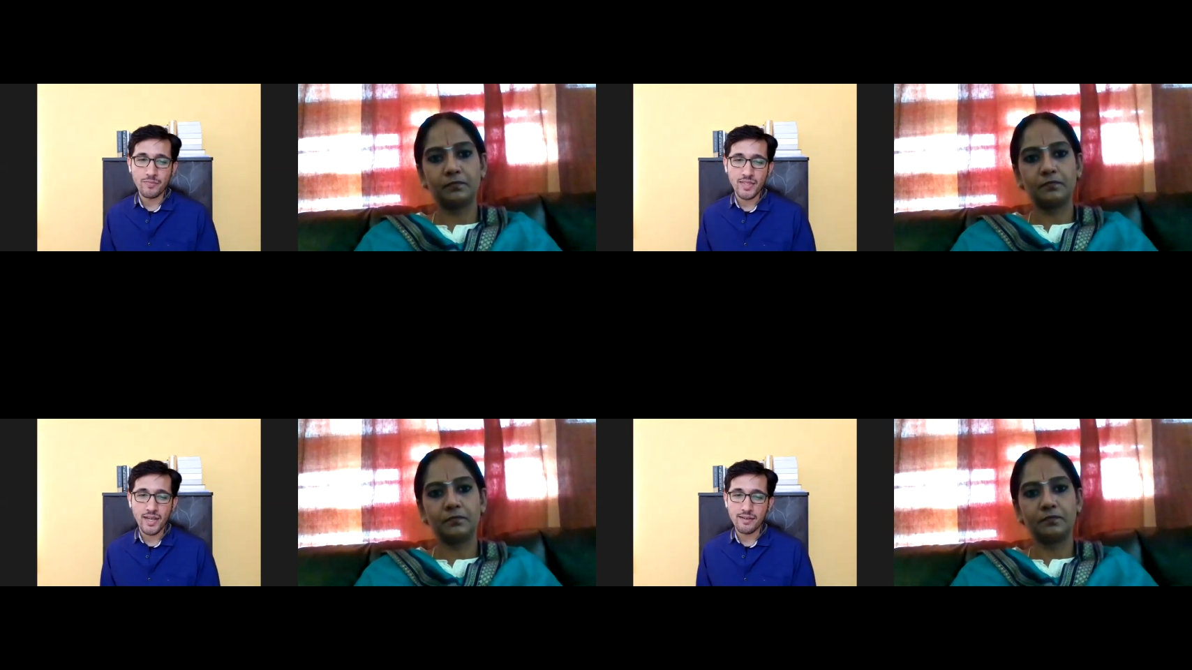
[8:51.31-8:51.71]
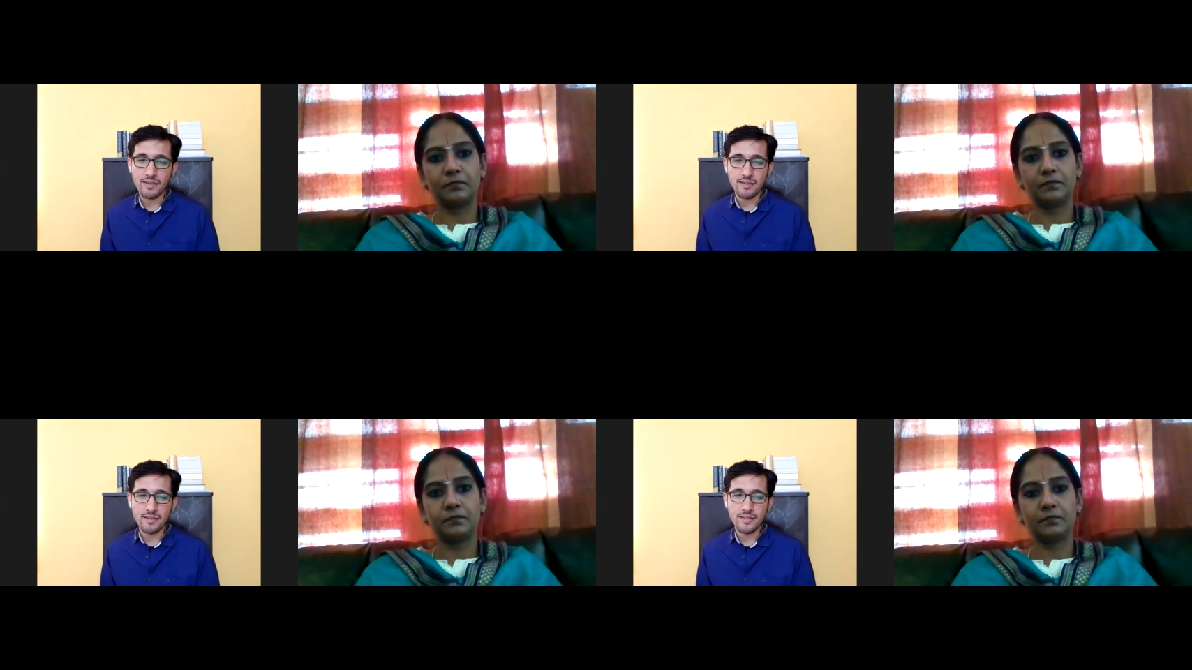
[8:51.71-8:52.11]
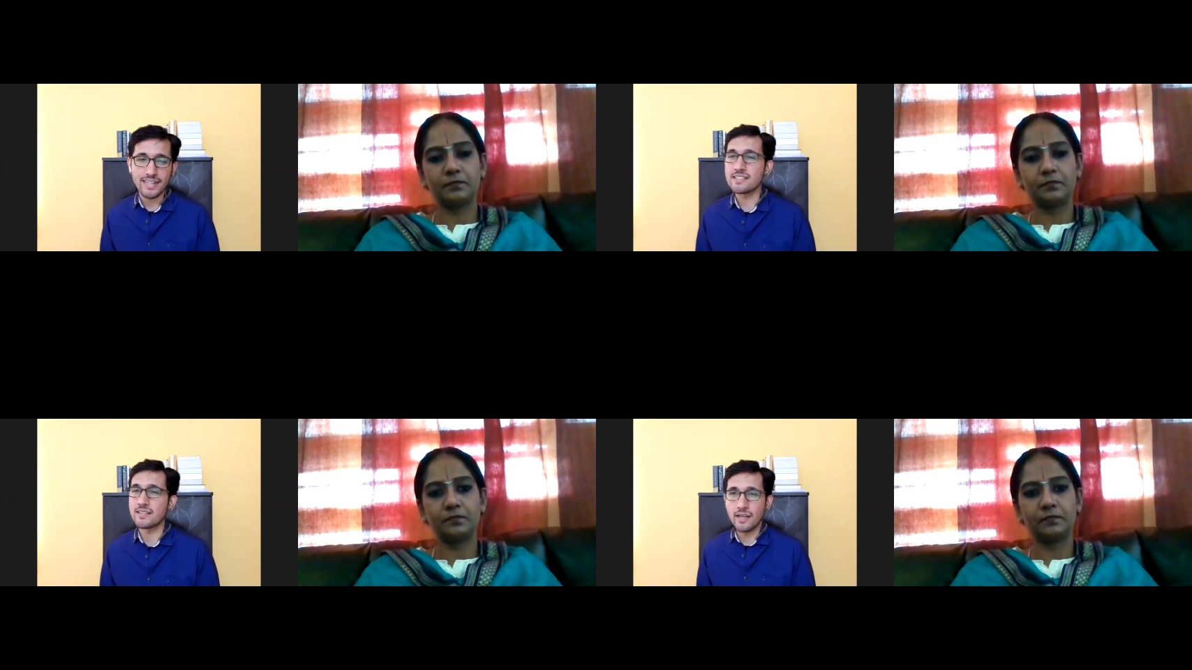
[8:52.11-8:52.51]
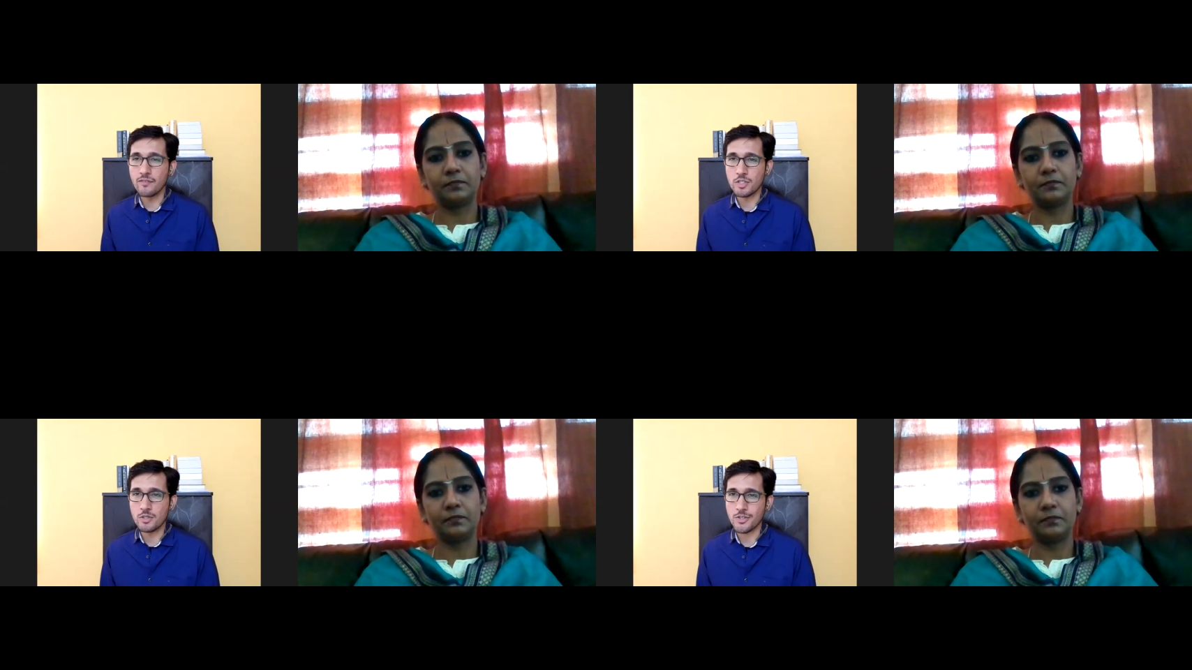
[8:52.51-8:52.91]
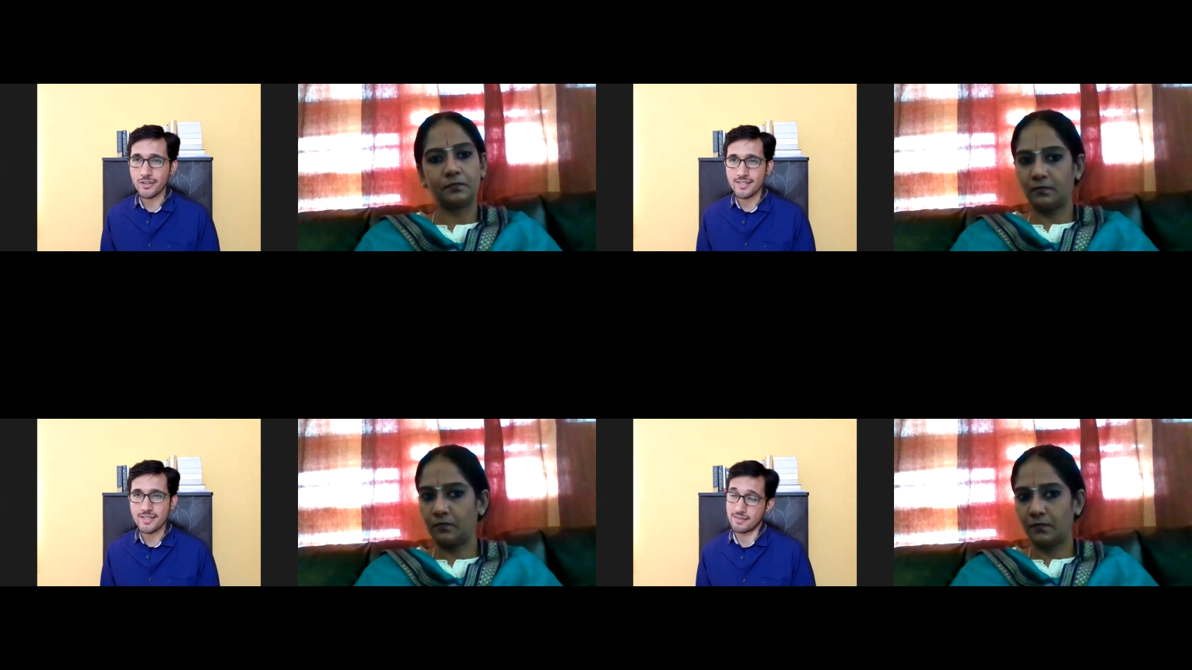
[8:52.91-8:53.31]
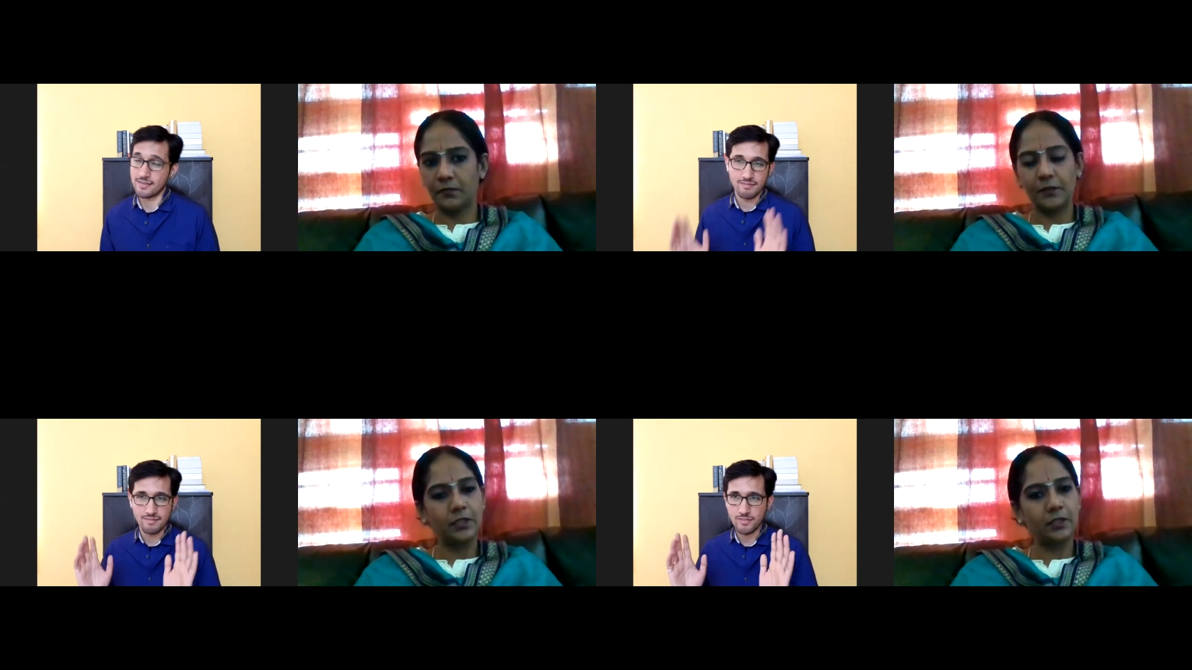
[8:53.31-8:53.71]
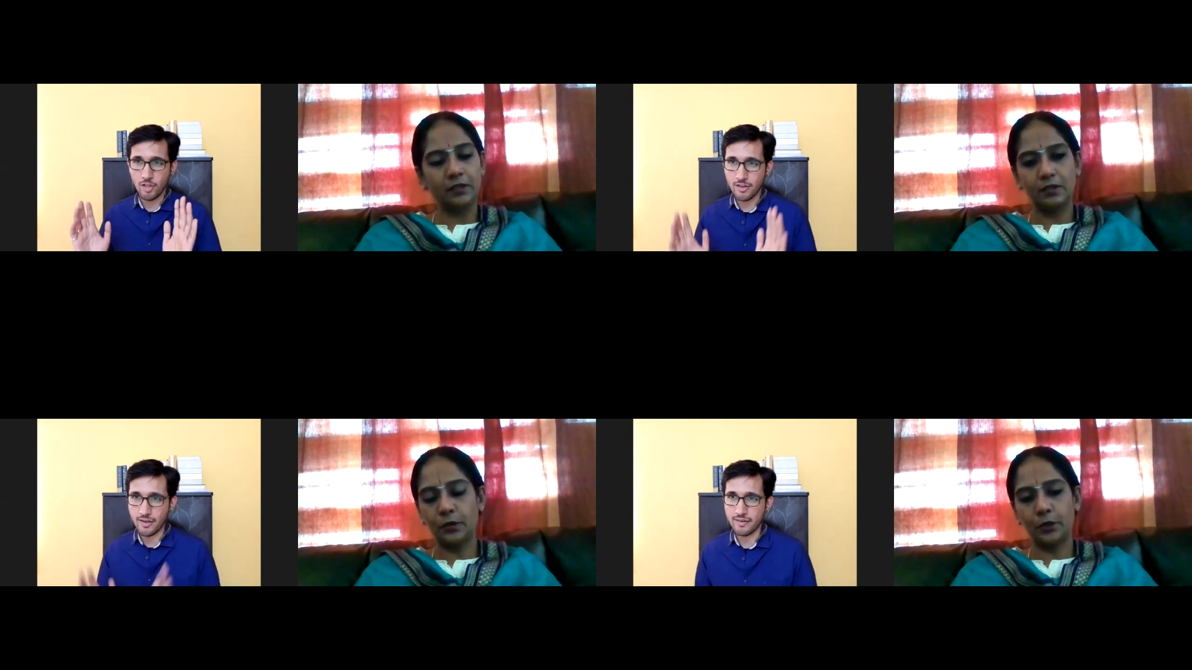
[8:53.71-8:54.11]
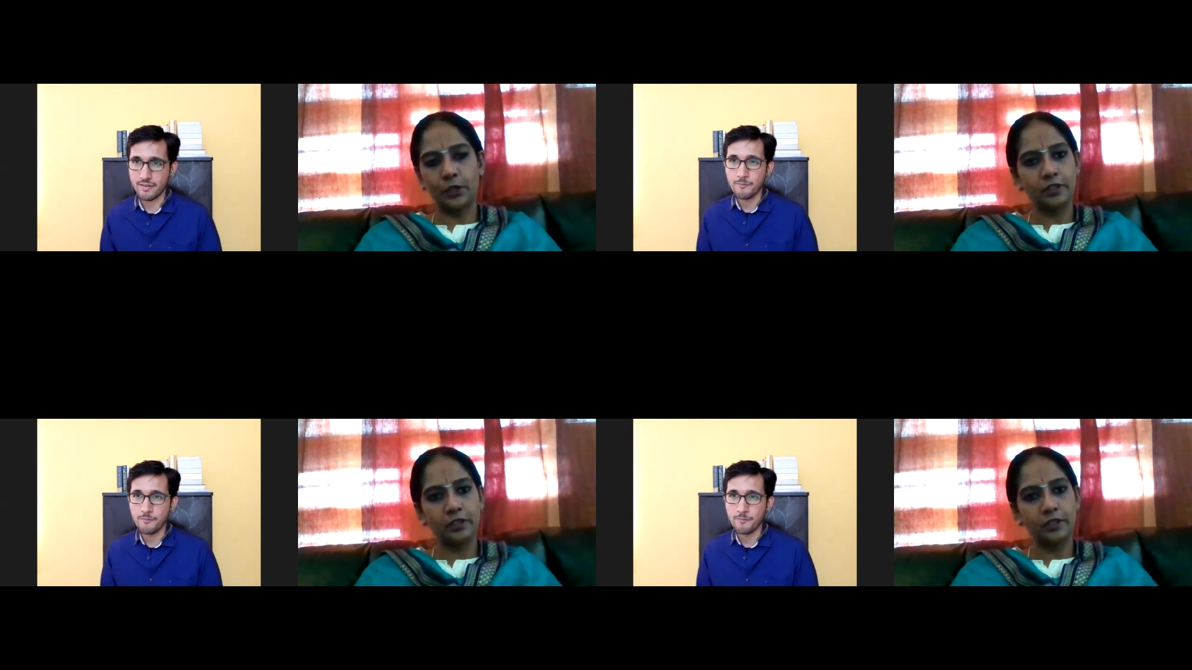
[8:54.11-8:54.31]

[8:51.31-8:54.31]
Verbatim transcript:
Speaker 1: that uh, it is an individual choice. All right.